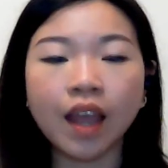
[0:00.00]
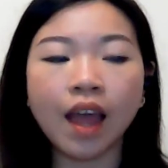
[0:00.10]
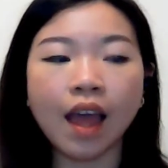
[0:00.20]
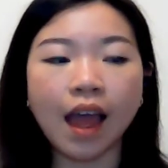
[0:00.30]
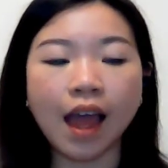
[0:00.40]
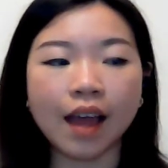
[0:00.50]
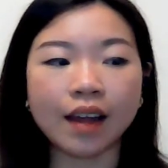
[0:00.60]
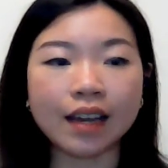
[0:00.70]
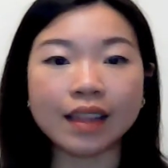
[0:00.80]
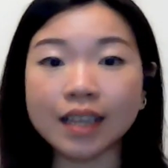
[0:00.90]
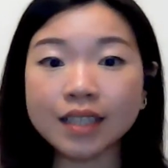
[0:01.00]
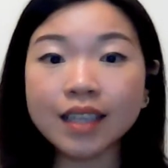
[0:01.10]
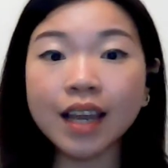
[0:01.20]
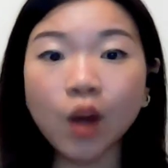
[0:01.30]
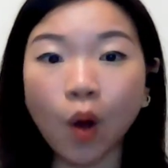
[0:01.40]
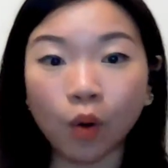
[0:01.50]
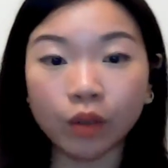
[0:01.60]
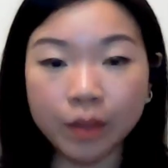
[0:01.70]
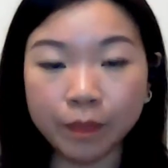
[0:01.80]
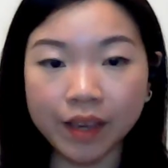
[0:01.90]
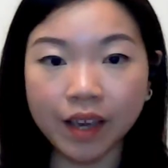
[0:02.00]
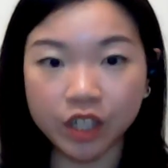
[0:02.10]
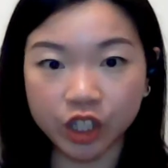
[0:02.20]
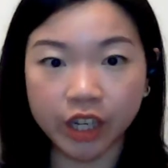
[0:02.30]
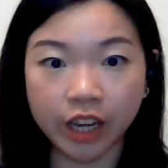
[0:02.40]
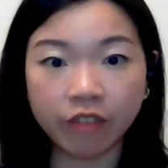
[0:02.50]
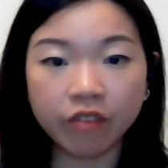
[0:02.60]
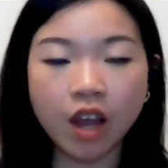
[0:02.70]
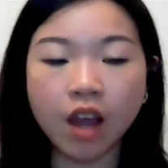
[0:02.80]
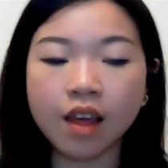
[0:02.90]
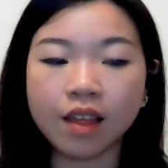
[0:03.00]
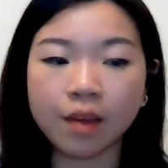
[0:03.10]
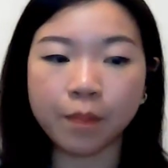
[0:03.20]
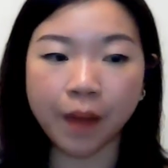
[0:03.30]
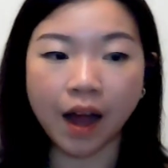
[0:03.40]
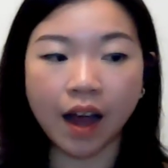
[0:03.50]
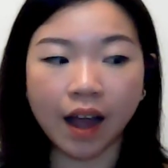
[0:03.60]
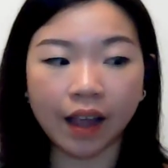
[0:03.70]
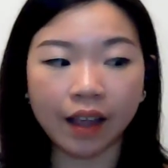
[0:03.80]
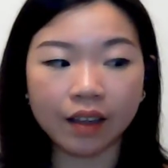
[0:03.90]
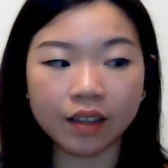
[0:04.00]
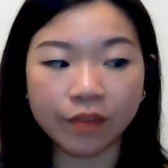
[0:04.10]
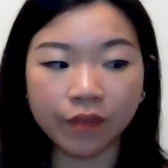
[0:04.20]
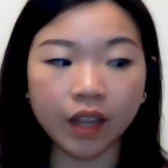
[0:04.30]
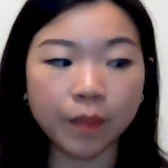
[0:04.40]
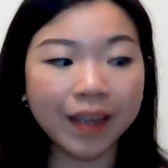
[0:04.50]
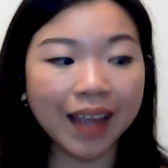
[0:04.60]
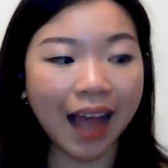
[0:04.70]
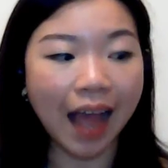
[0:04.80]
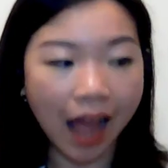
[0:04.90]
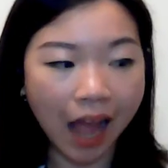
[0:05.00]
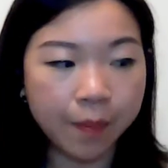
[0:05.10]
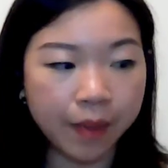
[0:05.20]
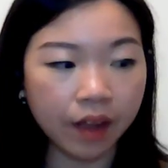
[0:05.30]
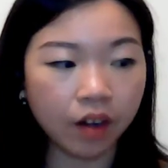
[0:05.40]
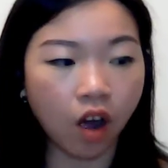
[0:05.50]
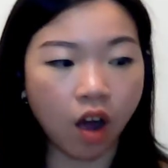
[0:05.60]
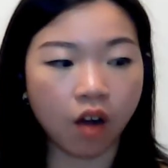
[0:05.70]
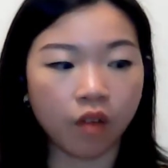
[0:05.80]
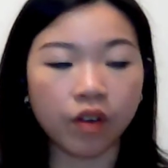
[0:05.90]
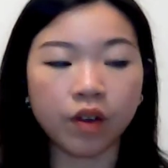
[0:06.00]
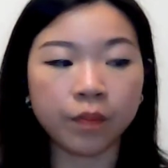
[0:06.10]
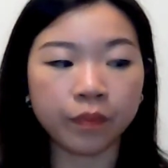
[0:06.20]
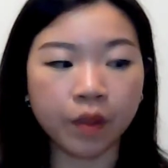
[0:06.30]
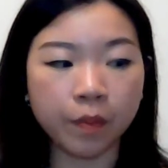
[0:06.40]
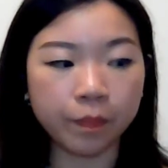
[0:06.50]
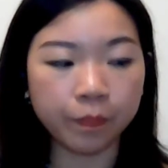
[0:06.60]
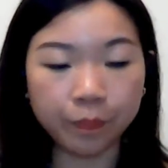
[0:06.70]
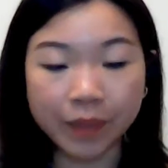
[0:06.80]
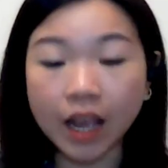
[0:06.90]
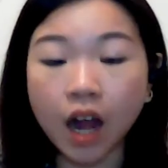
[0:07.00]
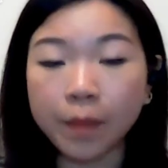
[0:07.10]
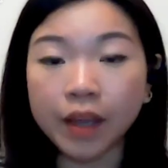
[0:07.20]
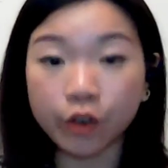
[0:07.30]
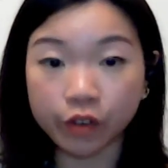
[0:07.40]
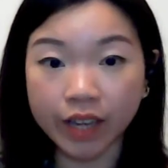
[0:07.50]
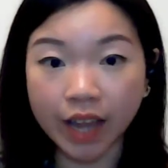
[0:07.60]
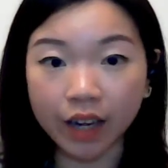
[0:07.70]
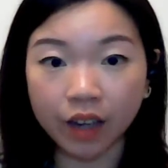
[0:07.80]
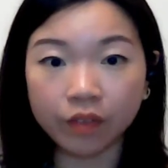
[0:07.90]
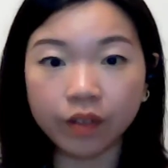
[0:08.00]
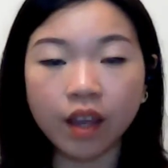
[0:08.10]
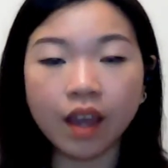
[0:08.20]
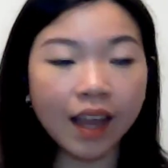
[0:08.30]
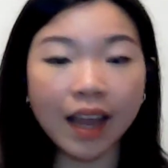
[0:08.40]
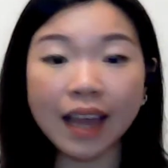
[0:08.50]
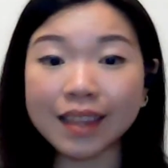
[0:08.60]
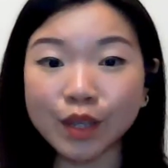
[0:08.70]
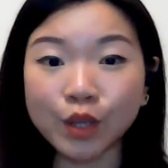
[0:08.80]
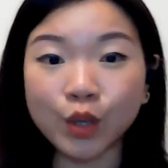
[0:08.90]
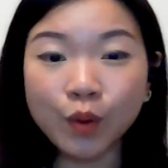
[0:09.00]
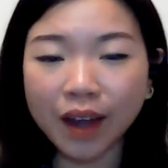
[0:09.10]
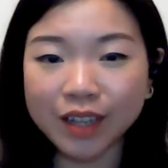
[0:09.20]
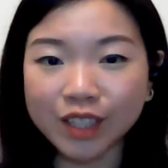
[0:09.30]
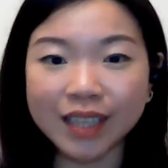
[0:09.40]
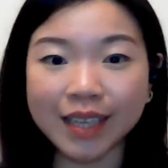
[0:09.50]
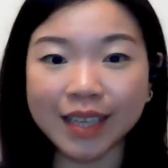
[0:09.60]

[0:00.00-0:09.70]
And this can only be achieved by developing a habit of becoming creative, and that you actually get